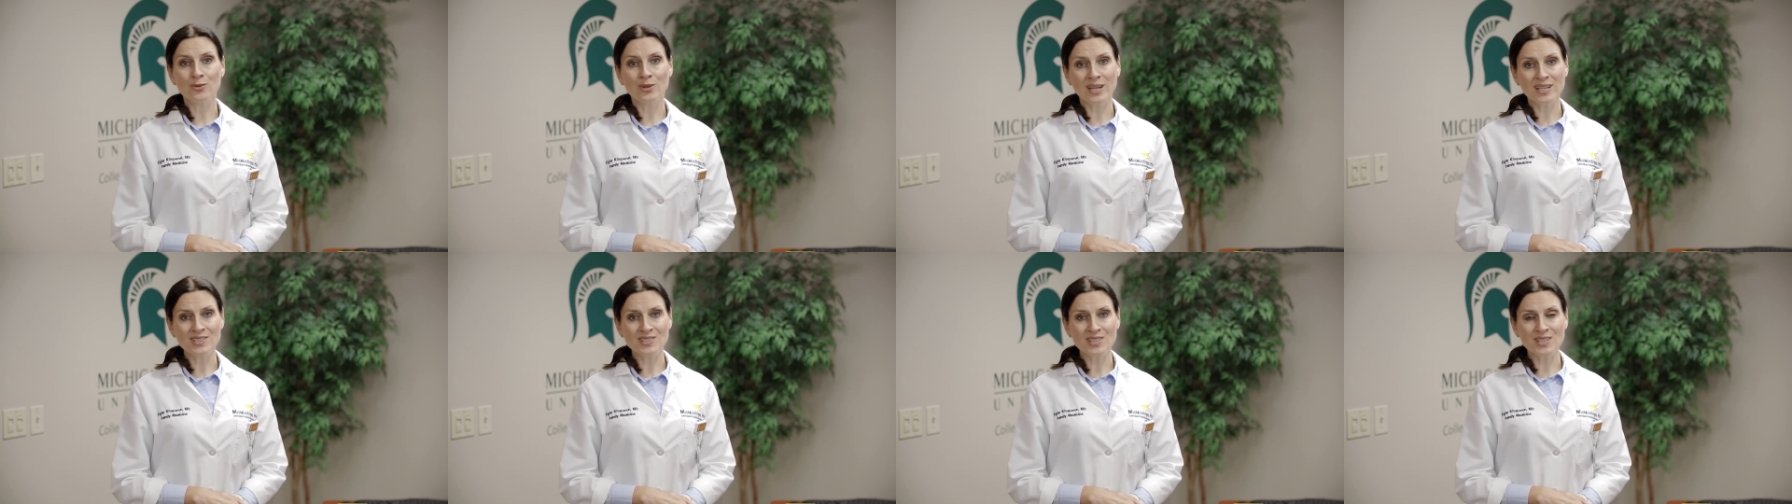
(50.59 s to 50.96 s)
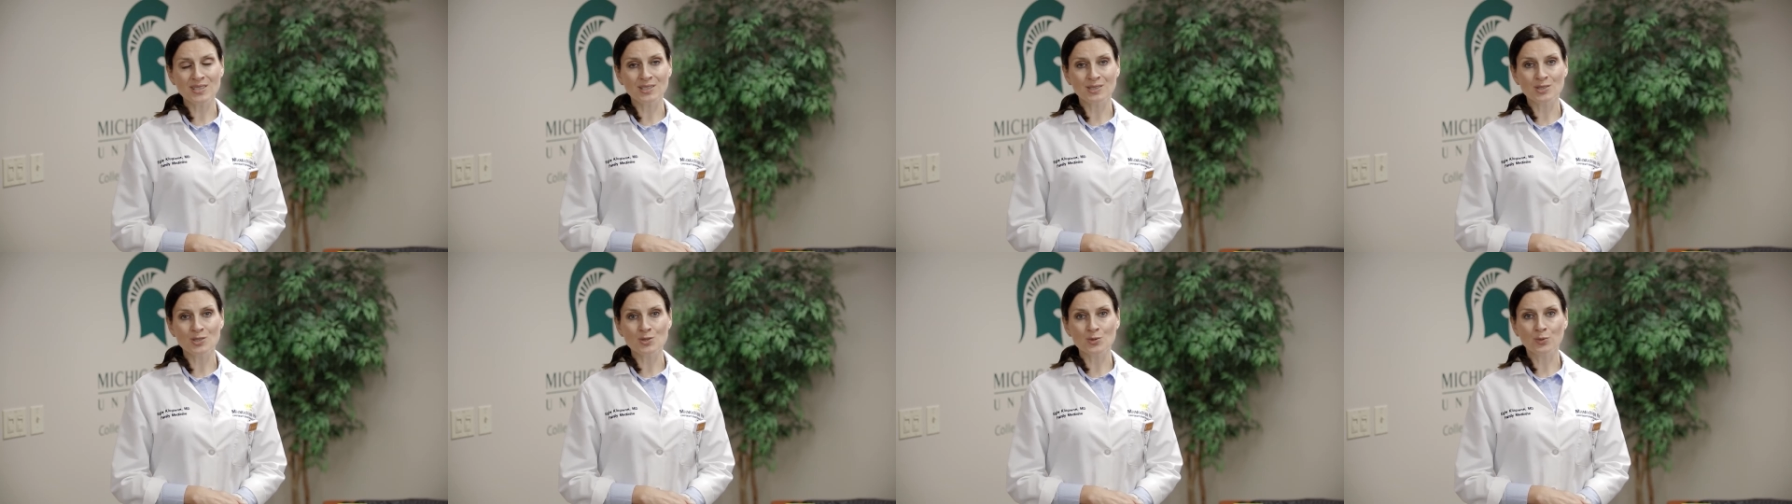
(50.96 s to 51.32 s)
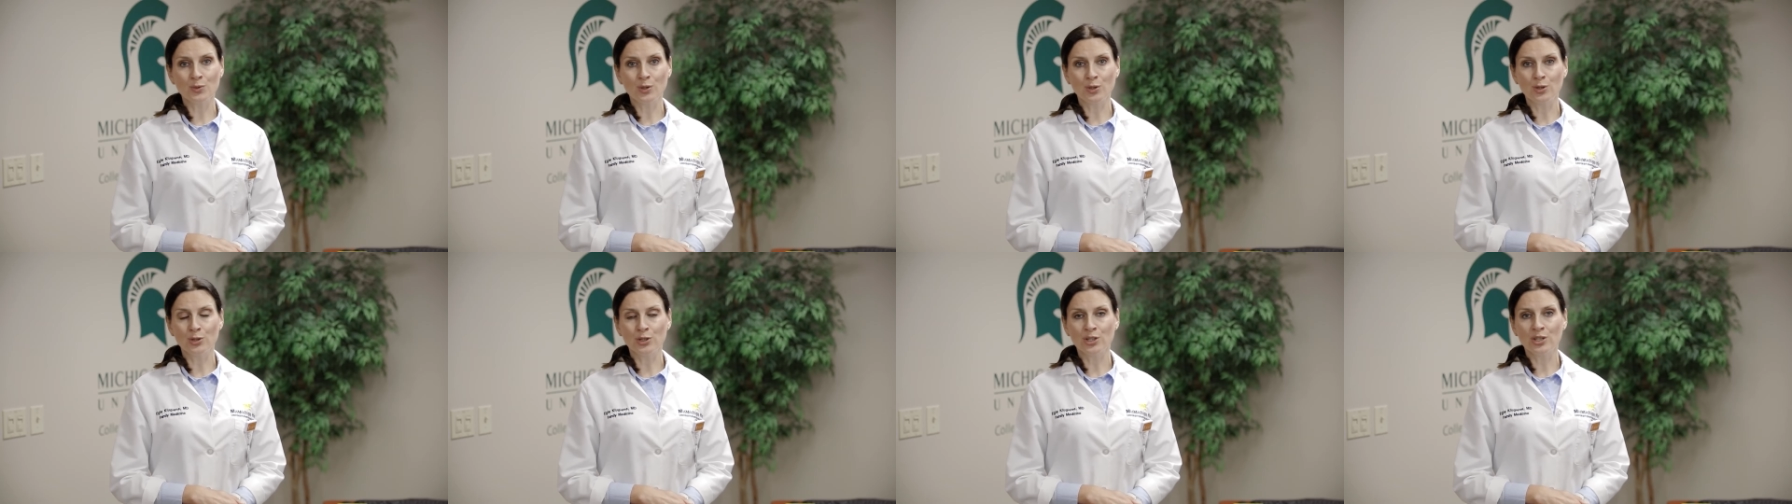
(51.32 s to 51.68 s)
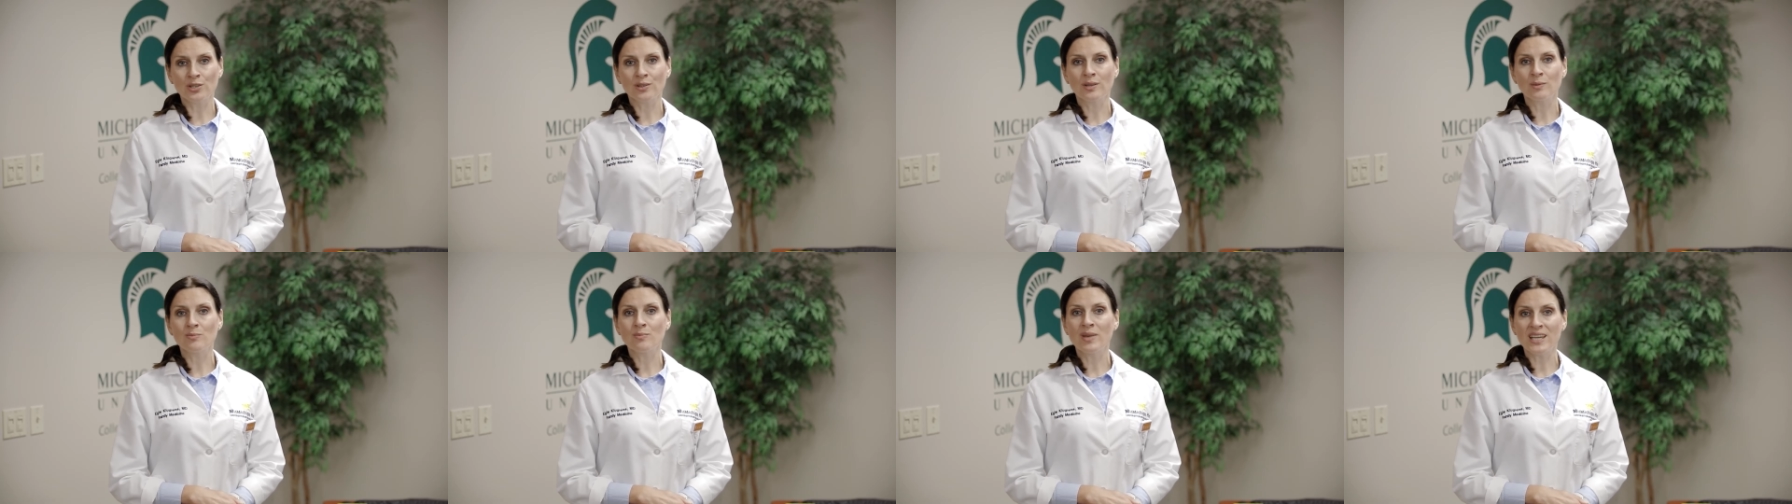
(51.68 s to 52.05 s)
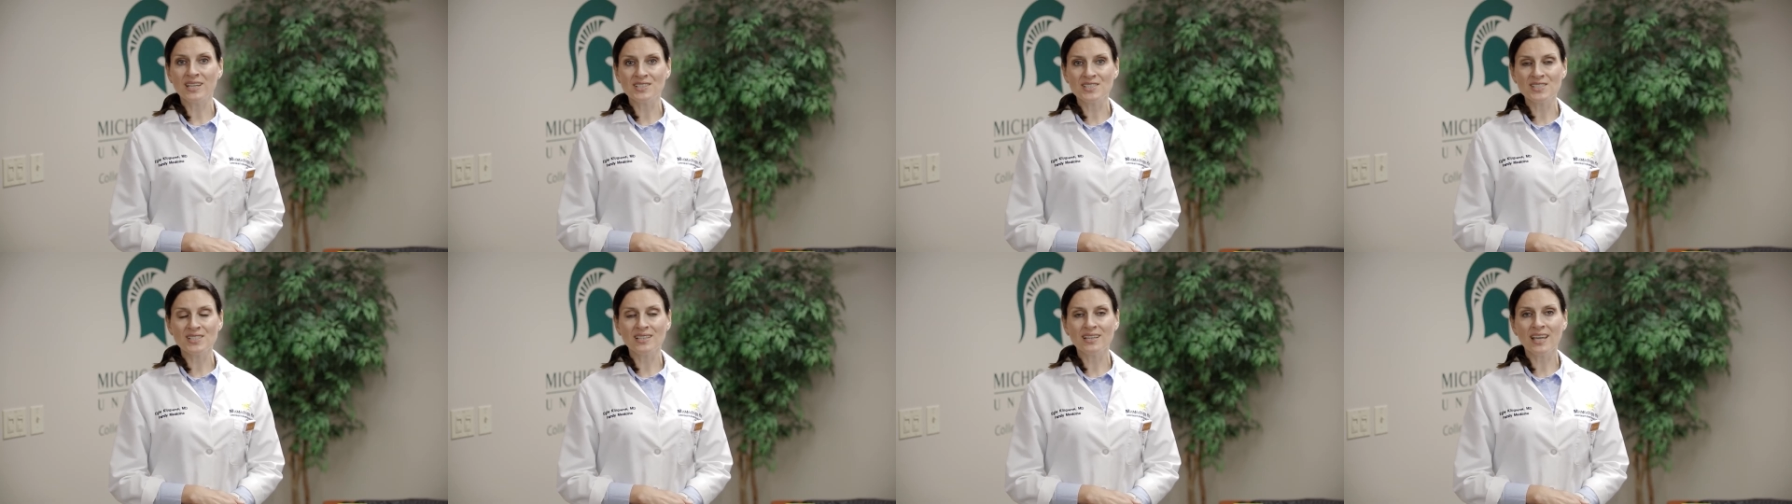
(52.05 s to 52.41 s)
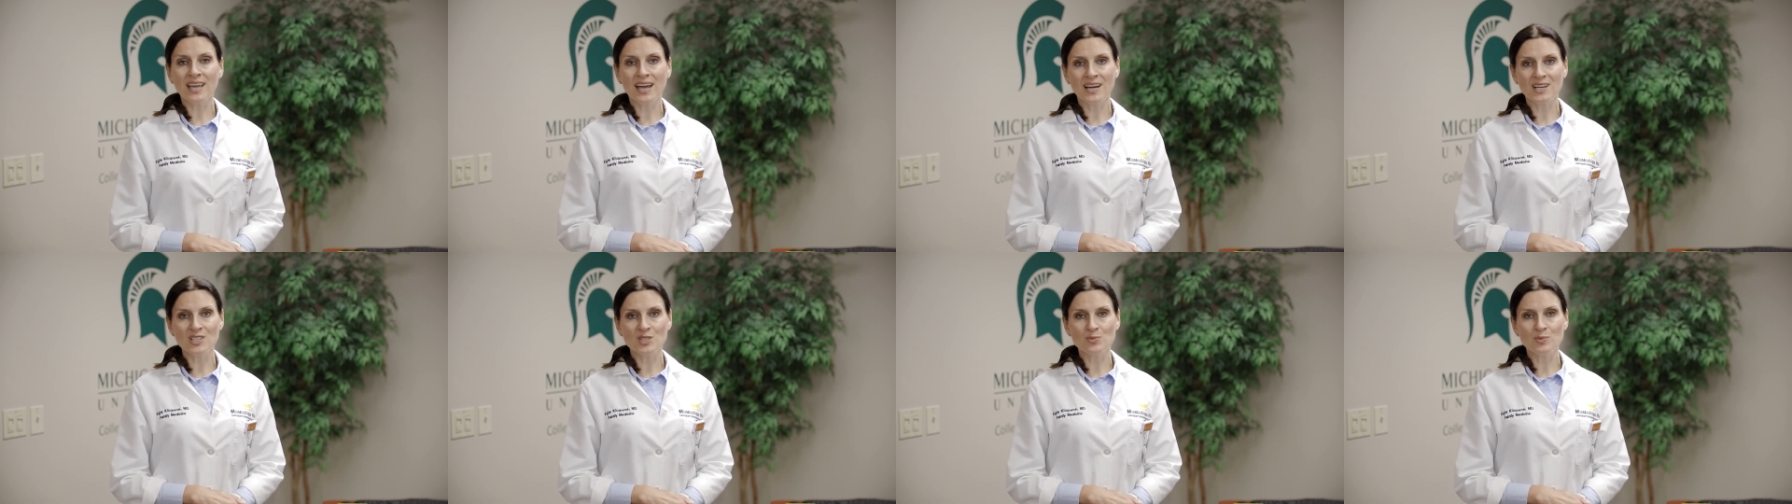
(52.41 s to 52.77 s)
Residents will learn basic
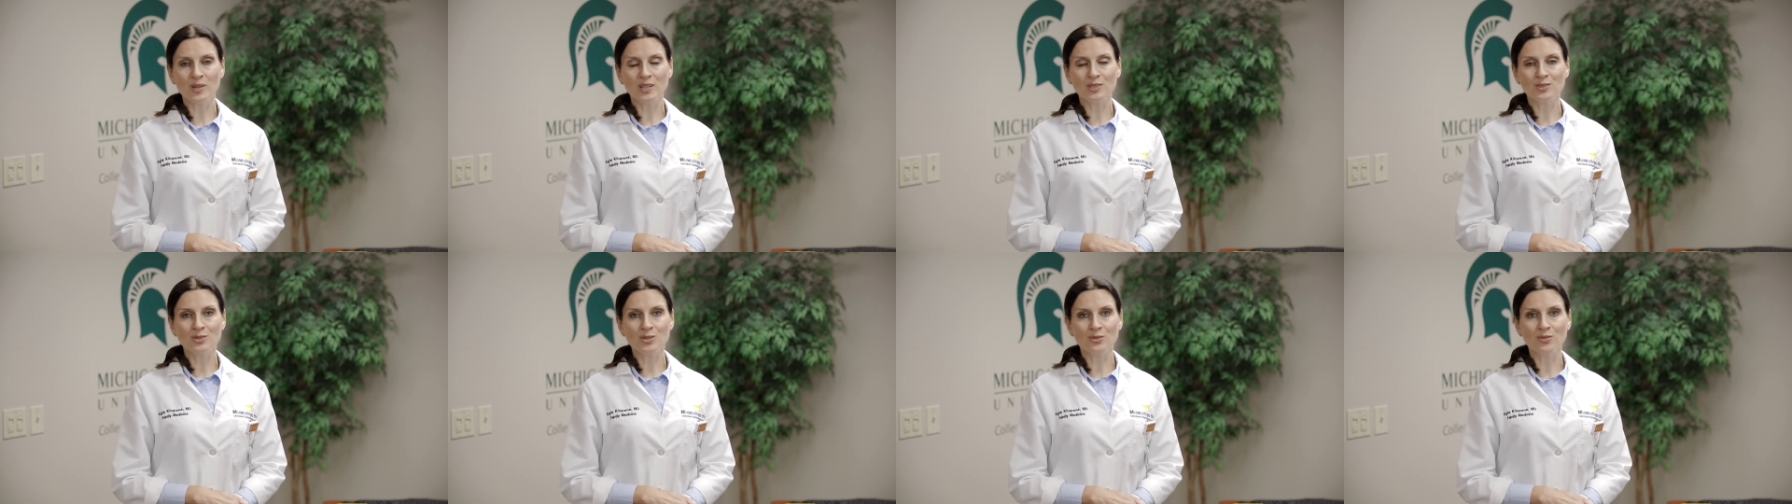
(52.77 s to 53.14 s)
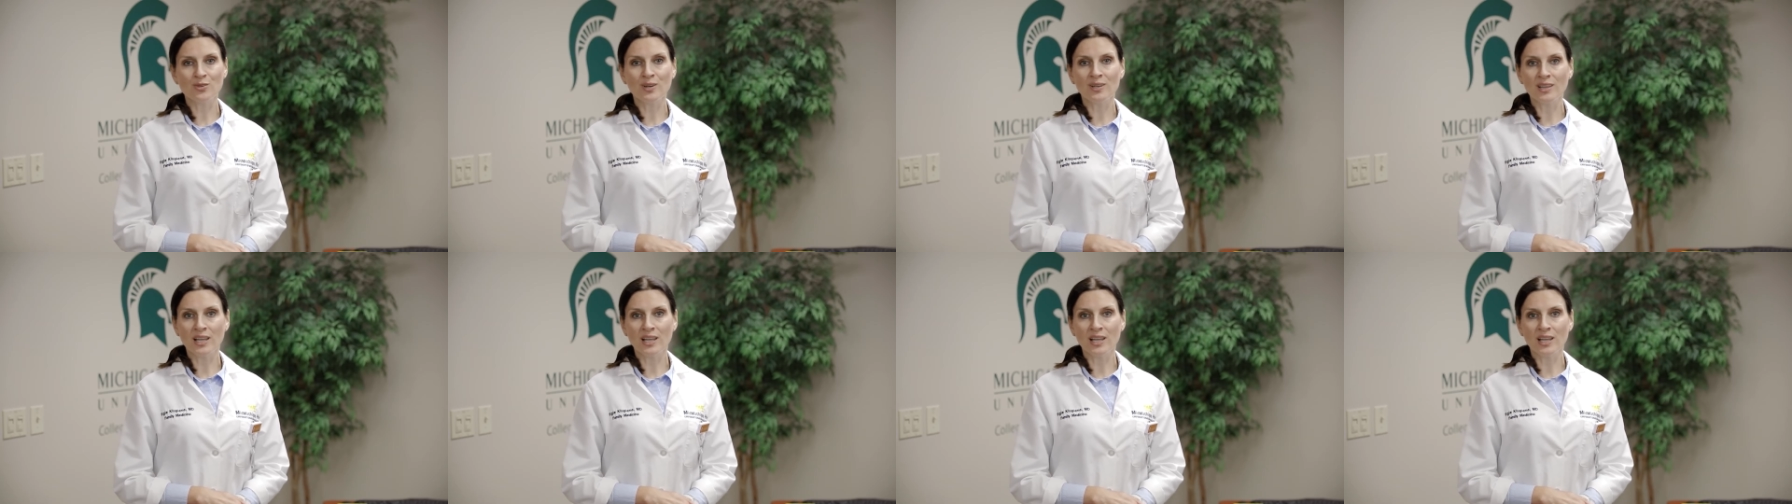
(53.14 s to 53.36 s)
aspects of